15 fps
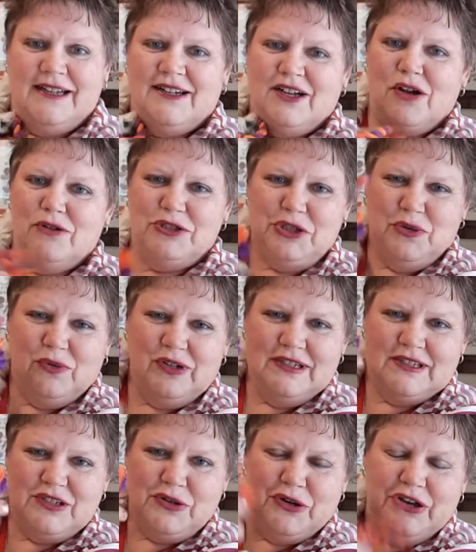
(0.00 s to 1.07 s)
go chew on
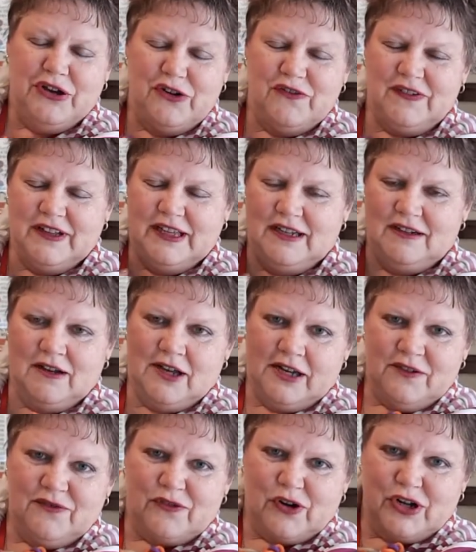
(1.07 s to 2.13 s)
his toy, hopefully, and
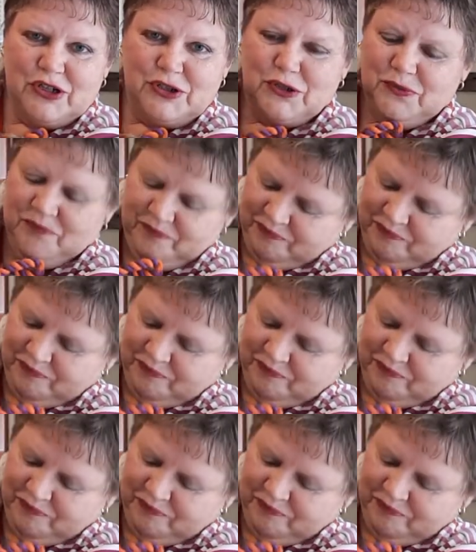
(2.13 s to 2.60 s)
not furniture.